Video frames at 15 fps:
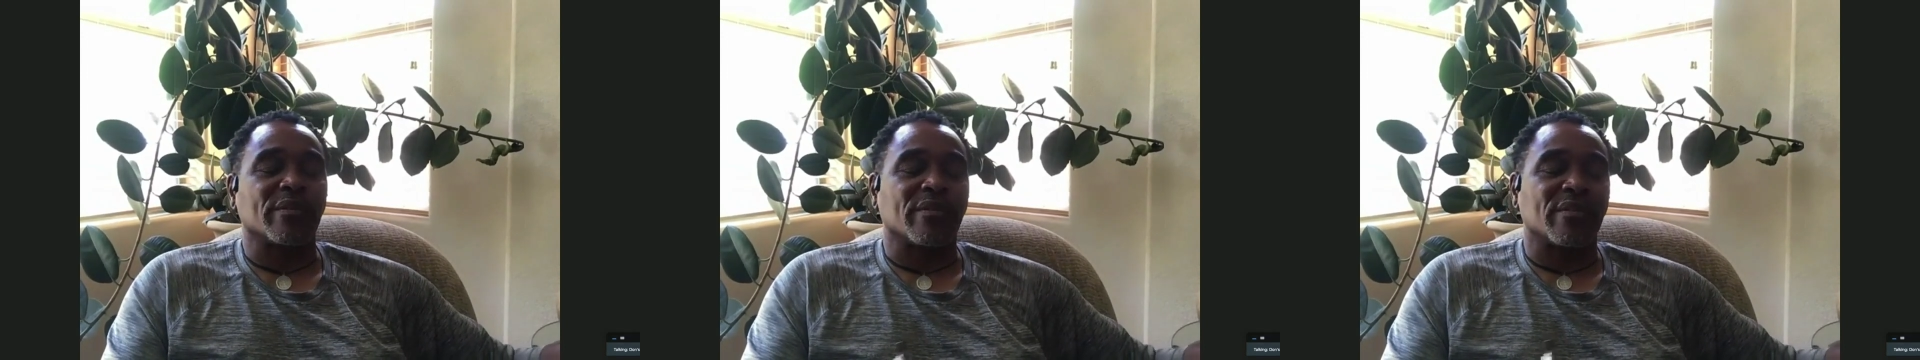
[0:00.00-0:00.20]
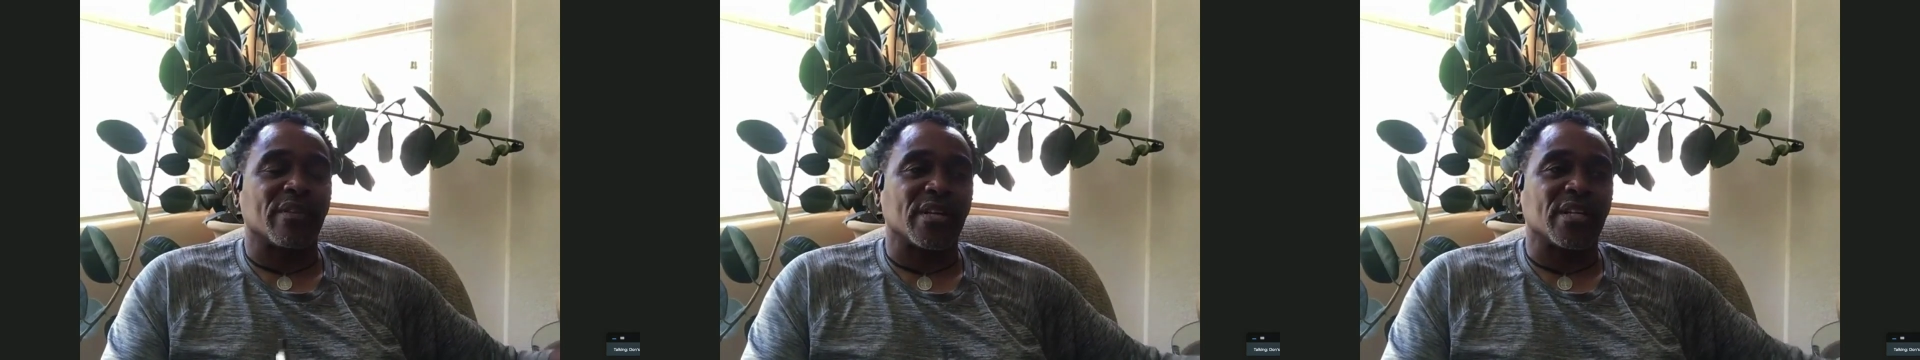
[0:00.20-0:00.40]

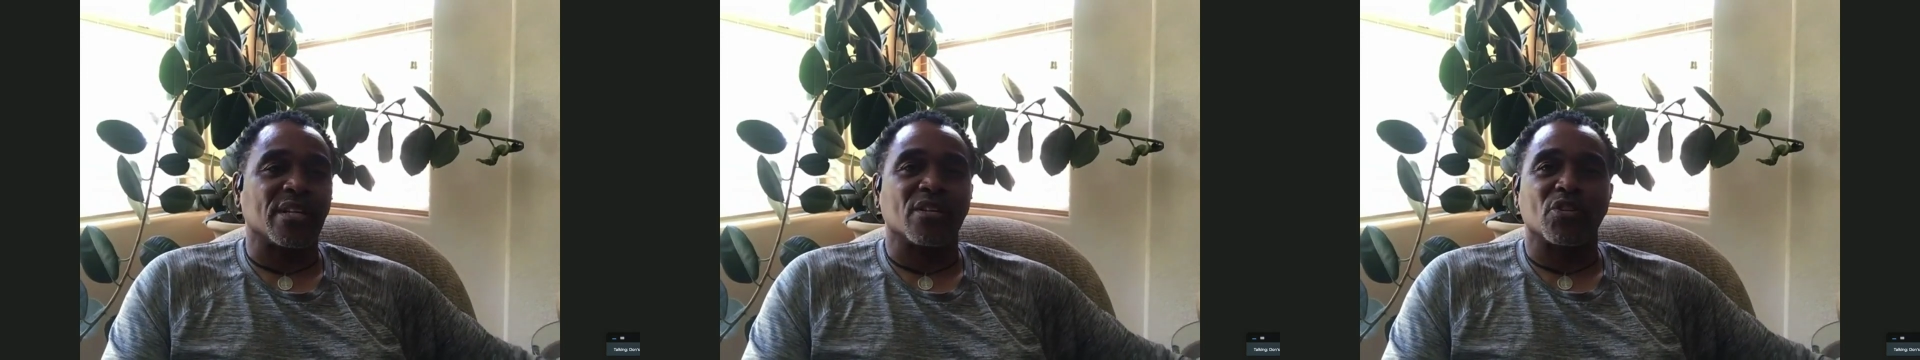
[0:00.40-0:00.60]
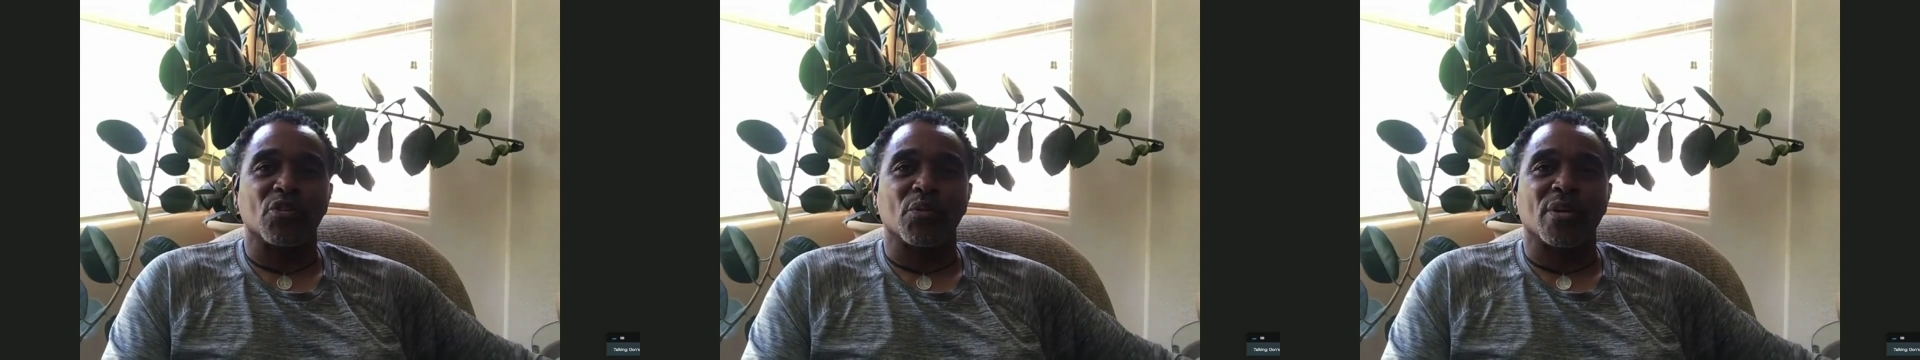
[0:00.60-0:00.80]
with
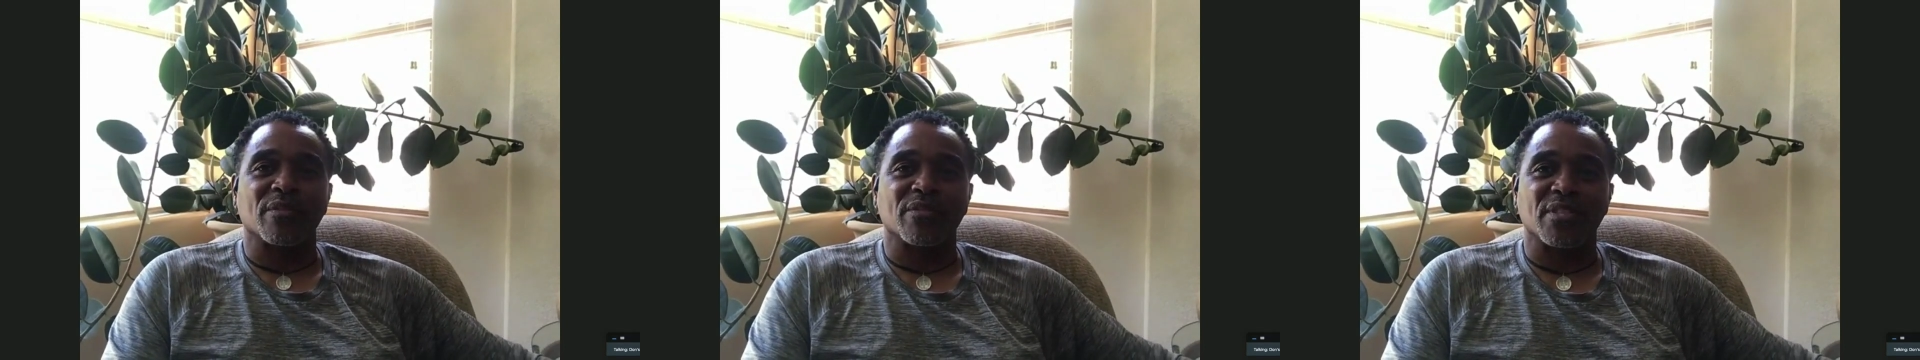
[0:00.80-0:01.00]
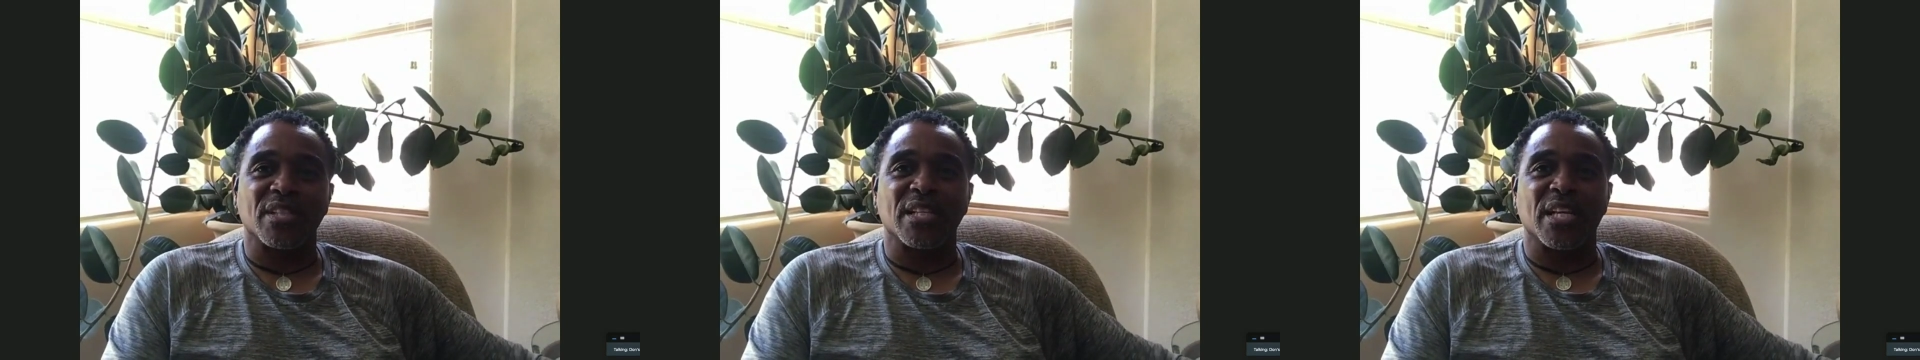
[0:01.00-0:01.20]
the
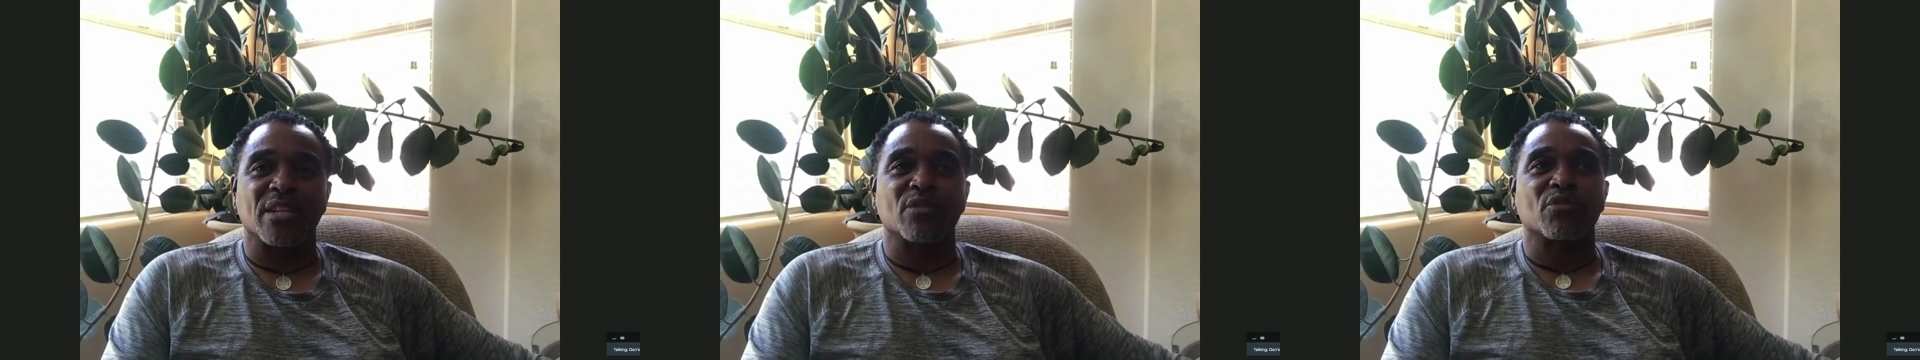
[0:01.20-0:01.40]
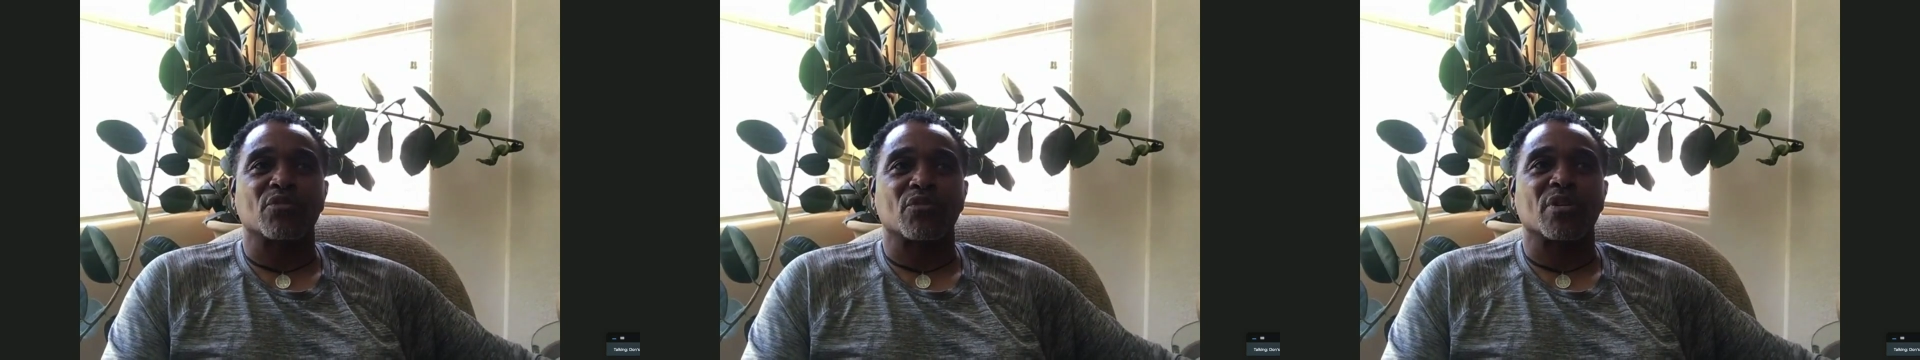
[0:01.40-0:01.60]

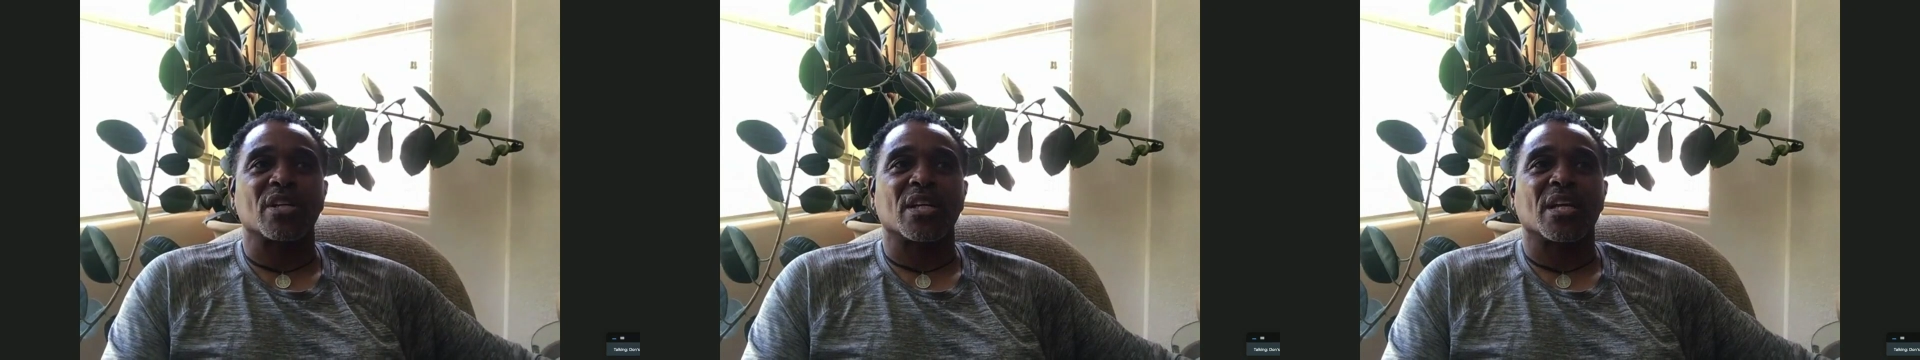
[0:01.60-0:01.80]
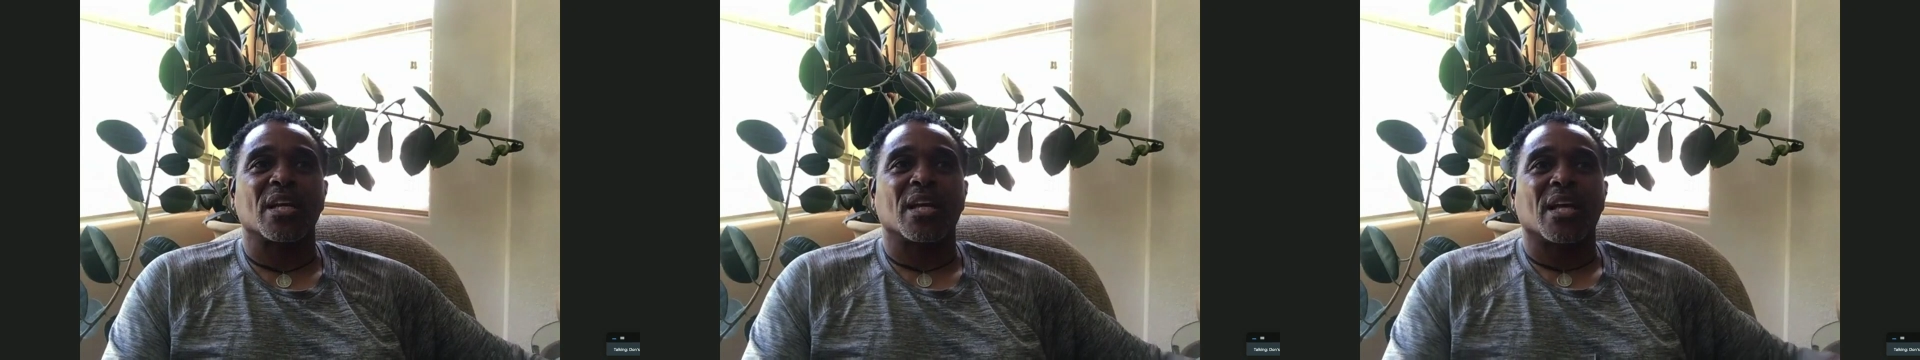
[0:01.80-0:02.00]
UFC
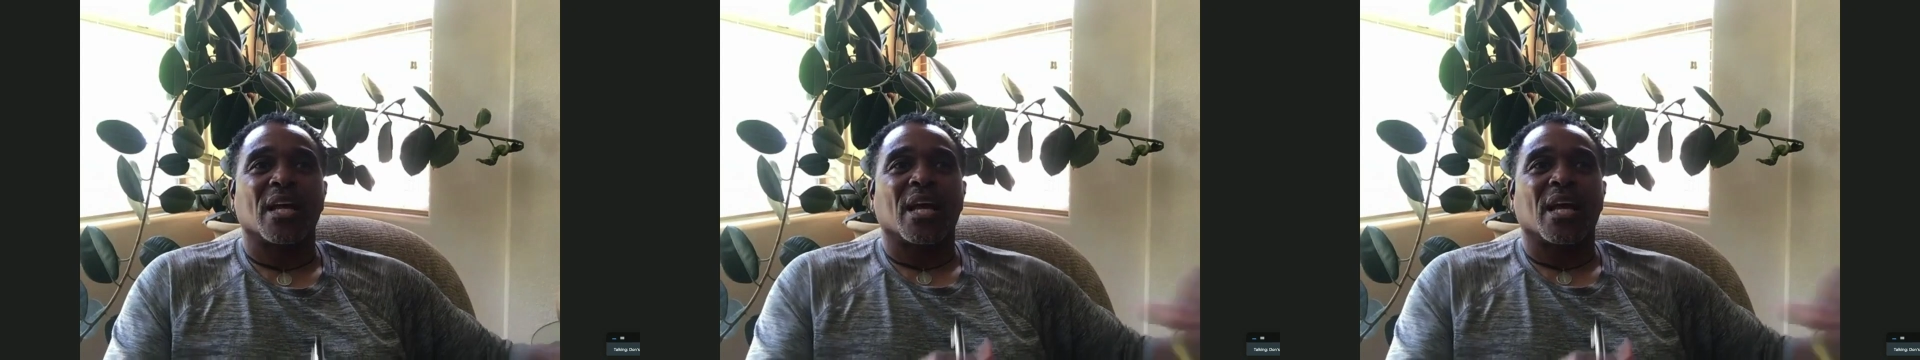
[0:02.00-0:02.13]
industry.